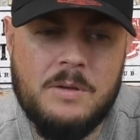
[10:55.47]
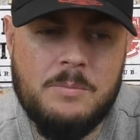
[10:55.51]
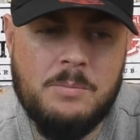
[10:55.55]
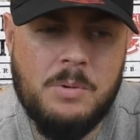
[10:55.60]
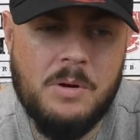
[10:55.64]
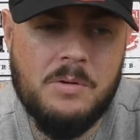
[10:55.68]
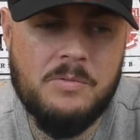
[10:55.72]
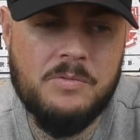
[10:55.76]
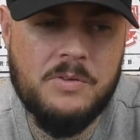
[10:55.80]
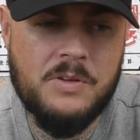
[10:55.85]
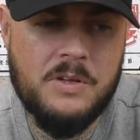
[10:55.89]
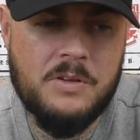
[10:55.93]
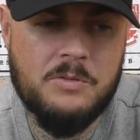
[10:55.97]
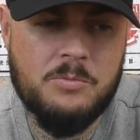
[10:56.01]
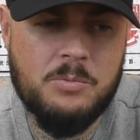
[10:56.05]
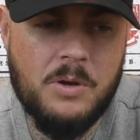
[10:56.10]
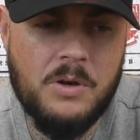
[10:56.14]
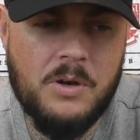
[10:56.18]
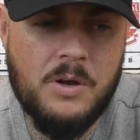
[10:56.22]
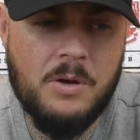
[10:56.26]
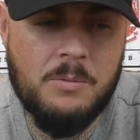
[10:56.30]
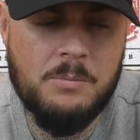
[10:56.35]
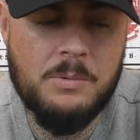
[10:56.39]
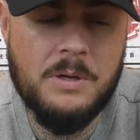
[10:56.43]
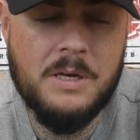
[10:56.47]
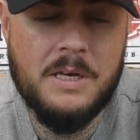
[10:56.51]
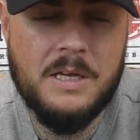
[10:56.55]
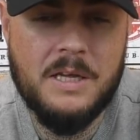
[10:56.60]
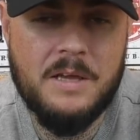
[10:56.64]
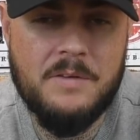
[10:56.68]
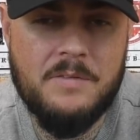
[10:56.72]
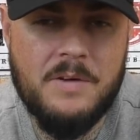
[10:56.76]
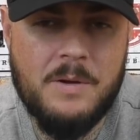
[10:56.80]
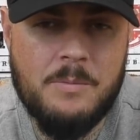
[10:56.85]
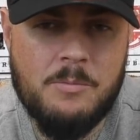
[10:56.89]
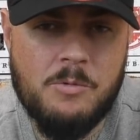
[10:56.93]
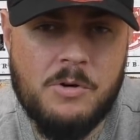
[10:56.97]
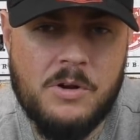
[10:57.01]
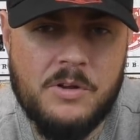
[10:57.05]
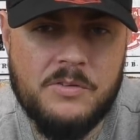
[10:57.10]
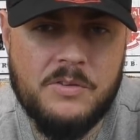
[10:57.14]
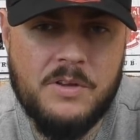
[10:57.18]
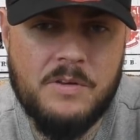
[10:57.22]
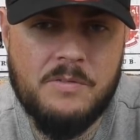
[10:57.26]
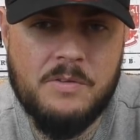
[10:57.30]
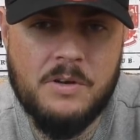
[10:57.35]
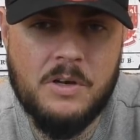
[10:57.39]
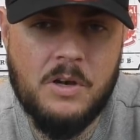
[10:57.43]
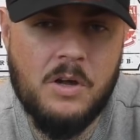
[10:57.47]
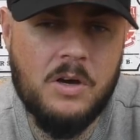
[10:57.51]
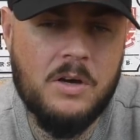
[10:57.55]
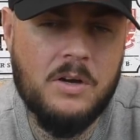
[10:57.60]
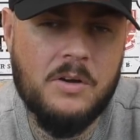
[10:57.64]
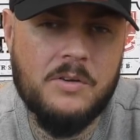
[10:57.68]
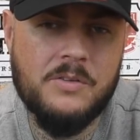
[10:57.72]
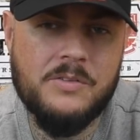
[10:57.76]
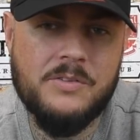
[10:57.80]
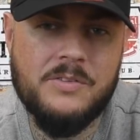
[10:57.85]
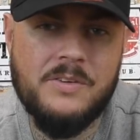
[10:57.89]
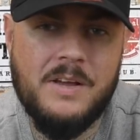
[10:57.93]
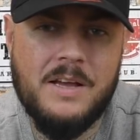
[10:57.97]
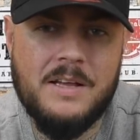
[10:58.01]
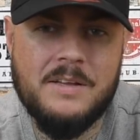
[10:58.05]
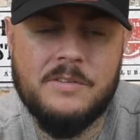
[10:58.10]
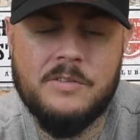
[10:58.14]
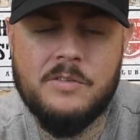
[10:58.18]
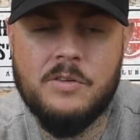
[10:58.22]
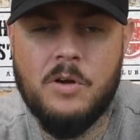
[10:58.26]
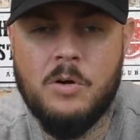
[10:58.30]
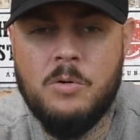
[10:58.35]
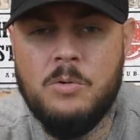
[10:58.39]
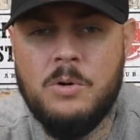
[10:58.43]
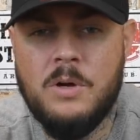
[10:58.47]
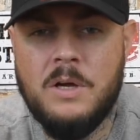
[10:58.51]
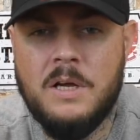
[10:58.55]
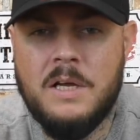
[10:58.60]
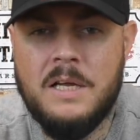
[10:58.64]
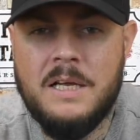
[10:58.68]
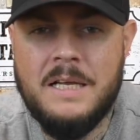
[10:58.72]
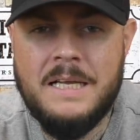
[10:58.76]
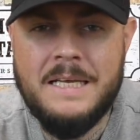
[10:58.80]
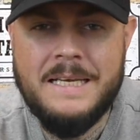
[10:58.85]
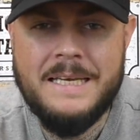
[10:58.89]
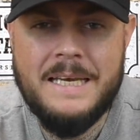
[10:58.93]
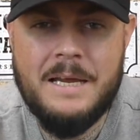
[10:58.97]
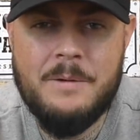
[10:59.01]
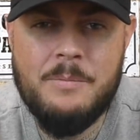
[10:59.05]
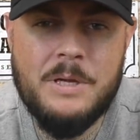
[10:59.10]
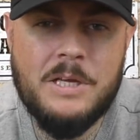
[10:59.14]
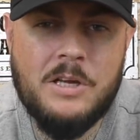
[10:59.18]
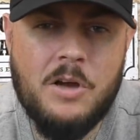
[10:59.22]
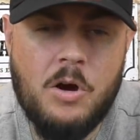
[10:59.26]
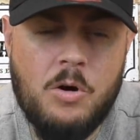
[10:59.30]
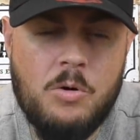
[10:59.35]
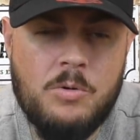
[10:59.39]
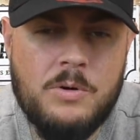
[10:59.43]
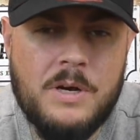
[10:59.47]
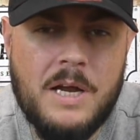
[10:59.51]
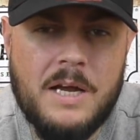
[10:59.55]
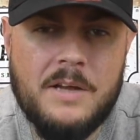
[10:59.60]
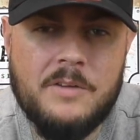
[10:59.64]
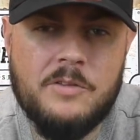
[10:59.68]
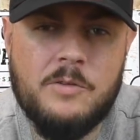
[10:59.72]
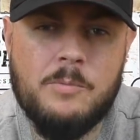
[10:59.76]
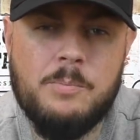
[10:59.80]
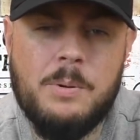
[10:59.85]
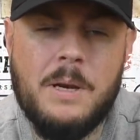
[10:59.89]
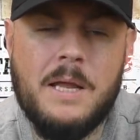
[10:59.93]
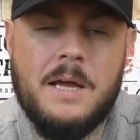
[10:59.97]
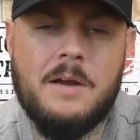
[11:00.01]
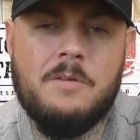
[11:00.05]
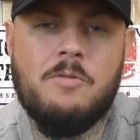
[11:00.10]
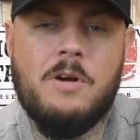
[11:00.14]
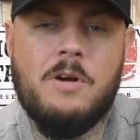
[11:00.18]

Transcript: But for this one, I'm going to give Emery a 7, like I said. So there we go. That is the player